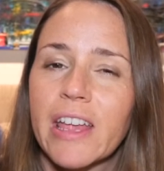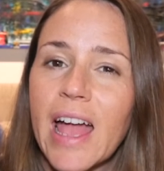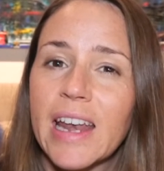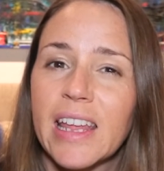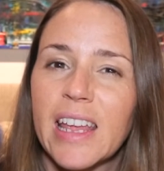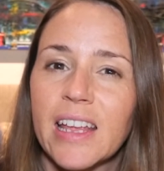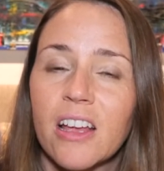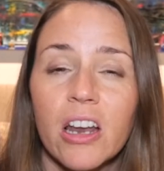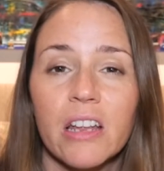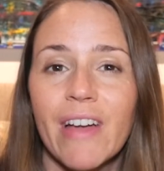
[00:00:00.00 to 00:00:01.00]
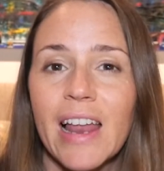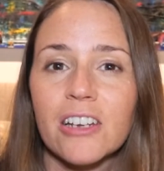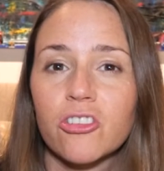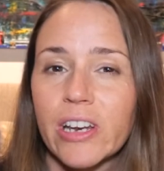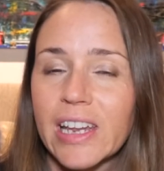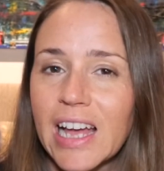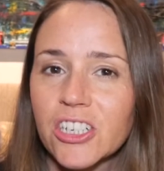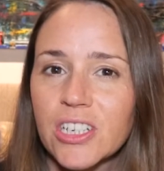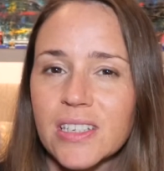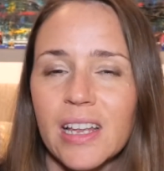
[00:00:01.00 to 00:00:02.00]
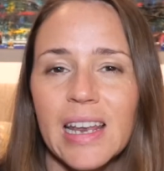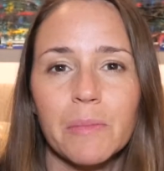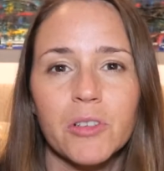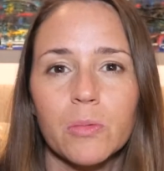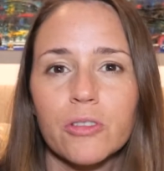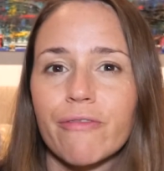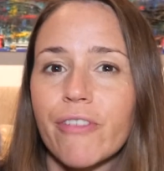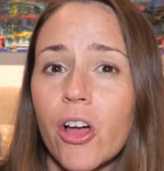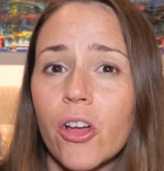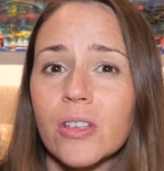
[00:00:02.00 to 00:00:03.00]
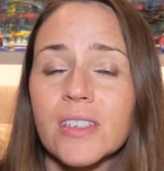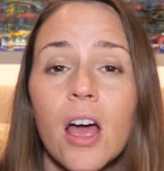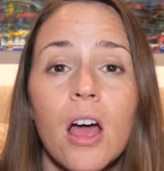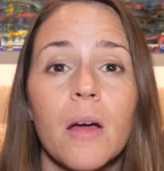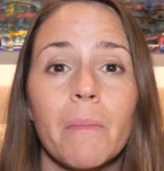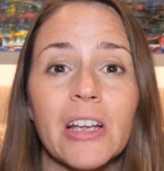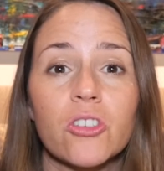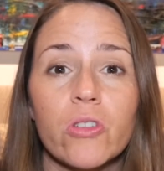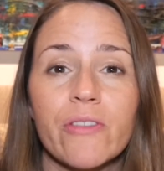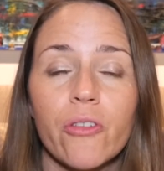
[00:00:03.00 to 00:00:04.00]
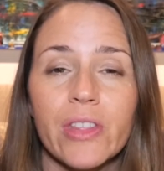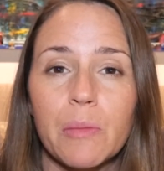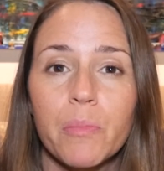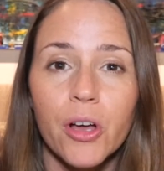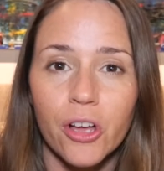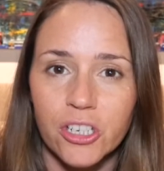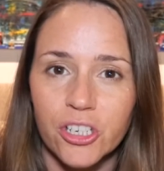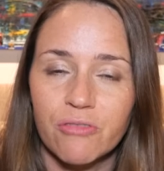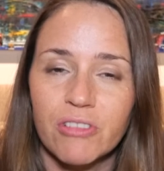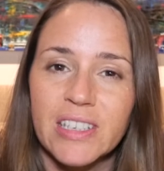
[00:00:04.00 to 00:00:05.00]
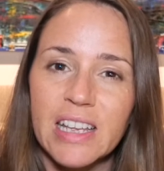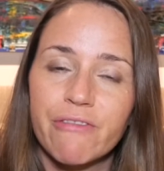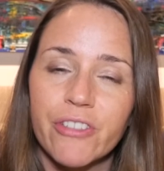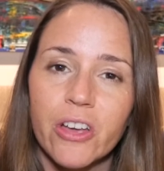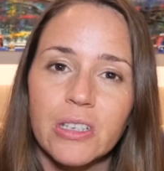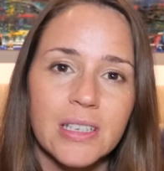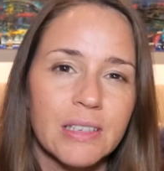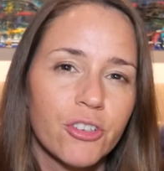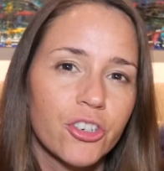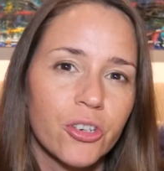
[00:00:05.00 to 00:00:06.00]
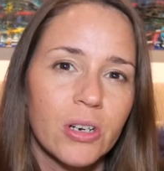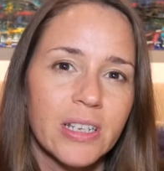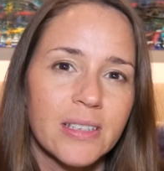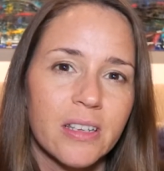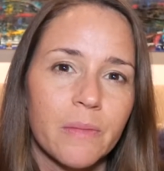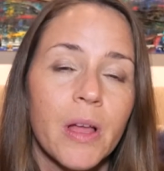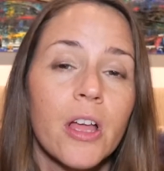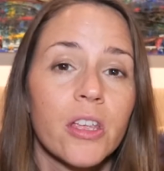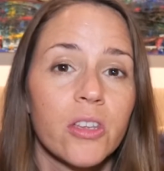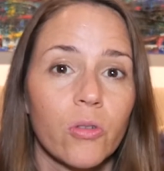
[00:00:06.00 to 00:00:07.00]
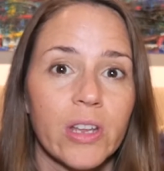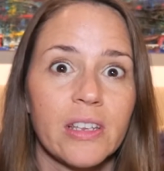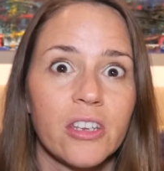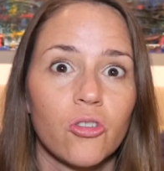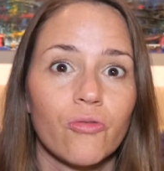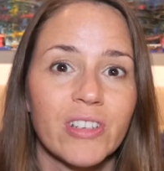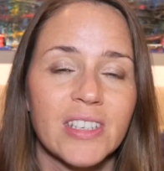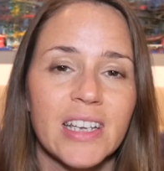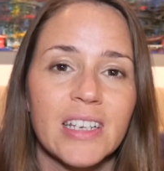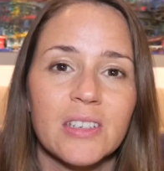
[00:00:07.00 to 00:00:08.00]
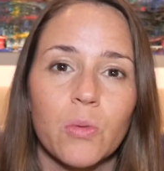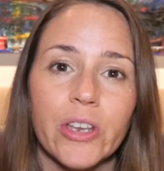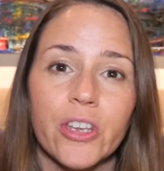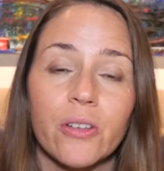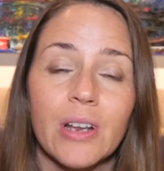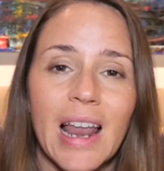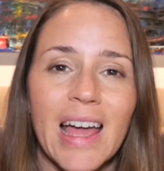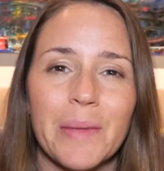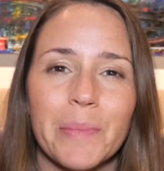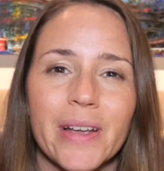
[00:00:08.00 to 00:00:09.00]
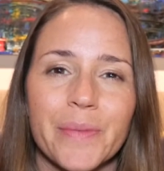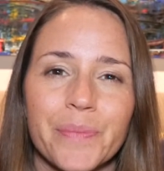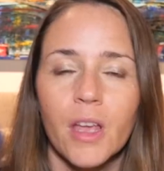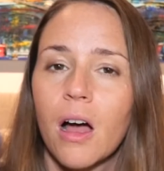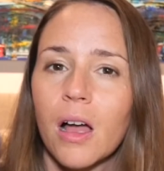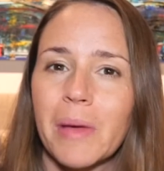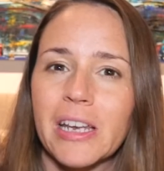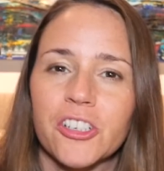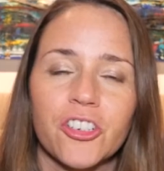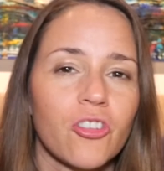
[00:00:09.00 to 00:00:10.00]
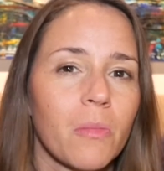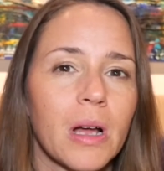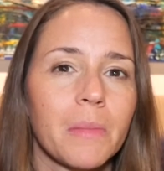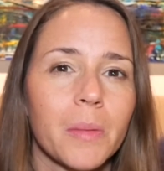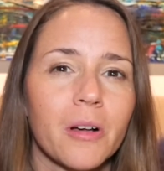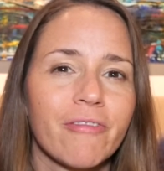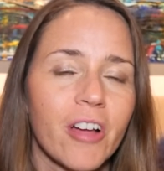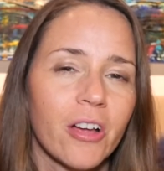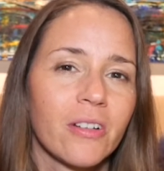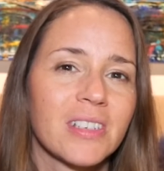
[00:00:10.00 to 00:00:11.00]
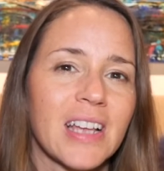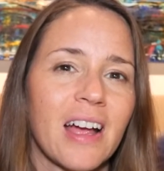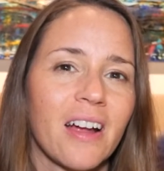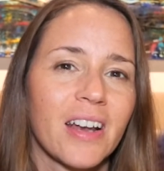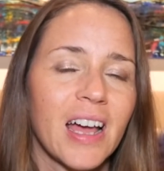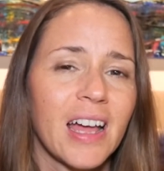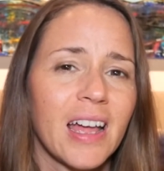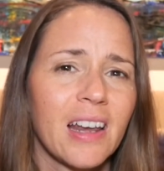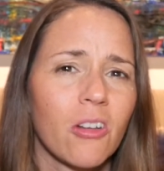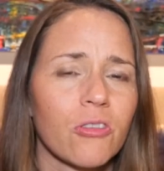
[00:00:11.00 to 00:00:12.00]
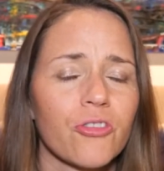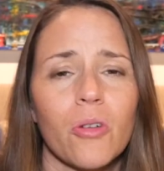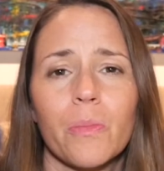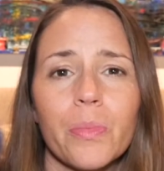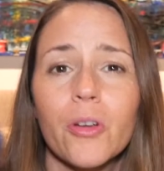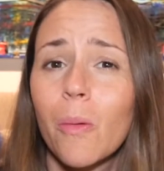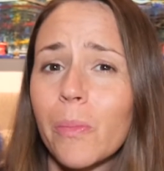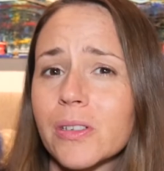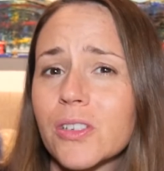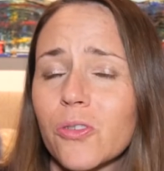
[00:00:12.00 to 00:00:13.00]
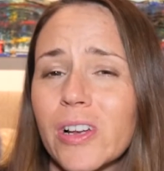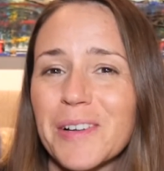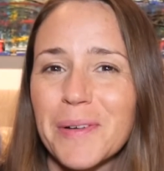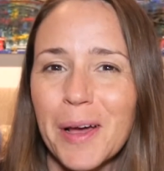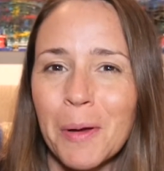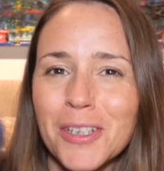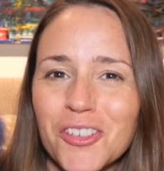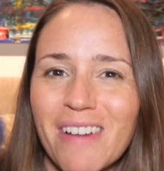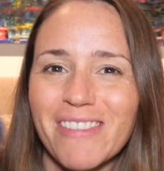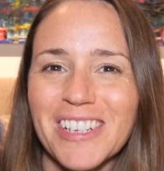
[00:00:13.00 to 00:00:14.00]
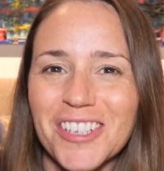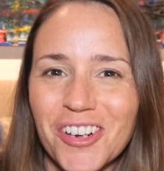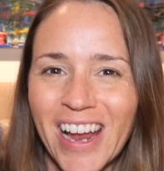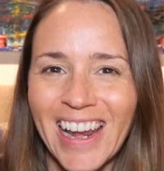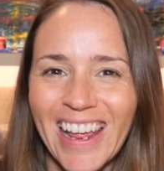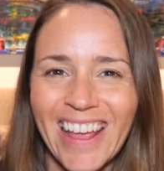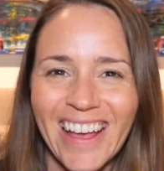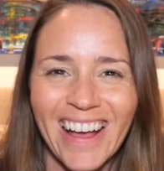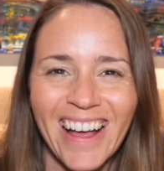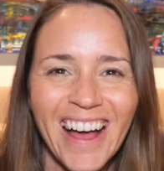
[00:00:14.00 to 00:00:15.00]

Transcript: any kind of electronic gadgets like laptops or phones, make sure you've got the purchase receipt for those, because if you do lose them, you'll need your receipt when you claim. I managed to drop my mobile phone down a long drop compost toilet when I was travelling Australia